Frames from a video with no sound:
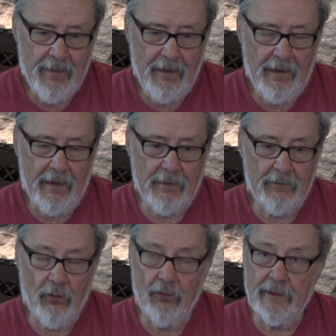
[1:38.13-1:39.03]

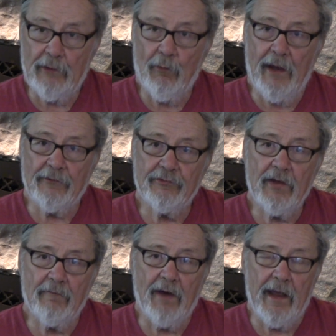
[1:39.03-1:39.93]
and only once
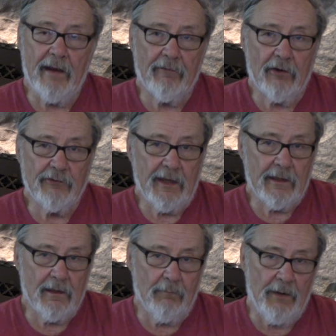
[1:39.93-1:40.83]
have I ever
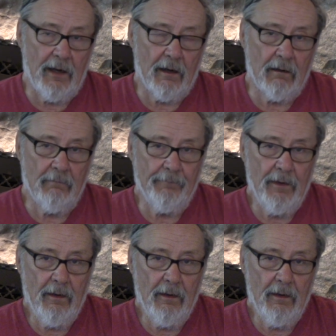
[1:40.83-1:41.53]
taken a bear